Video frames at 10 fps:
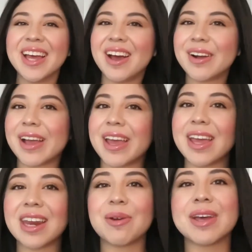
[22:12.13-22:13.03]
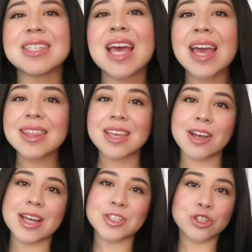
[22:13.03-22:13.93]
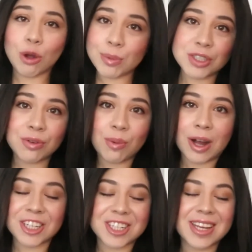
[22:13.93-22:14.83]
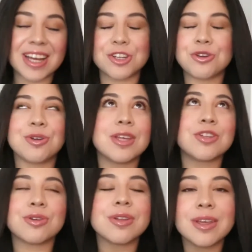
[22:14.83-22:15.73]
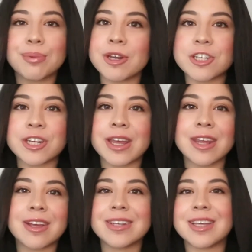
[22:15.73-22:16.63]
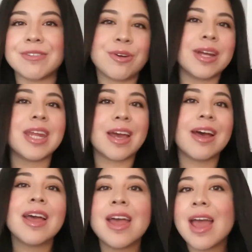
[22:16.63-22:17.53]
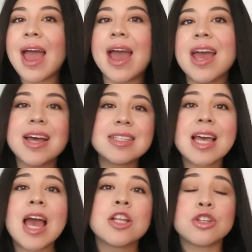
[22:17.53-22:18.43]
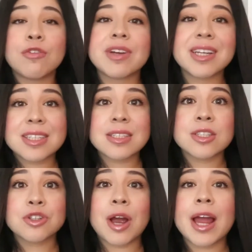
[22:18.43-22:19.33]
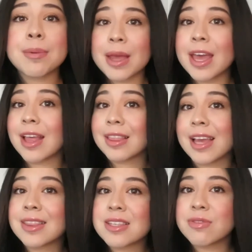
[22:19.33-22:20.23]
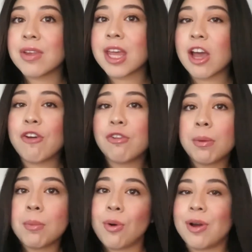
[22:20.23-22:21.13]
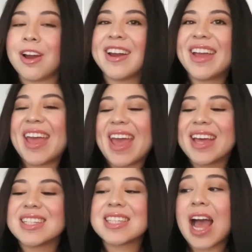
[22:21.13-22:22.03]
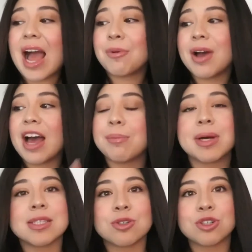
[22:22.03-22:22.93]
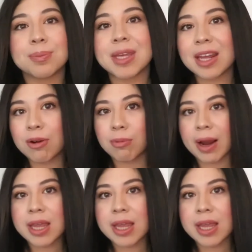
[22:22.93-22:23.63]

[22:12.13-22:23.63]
Okay, anyways, thank you guys so much for watching. I truly appreciate it. You guys have no idea. And don't forget to subscribe and like this video for more. And I will have my social media right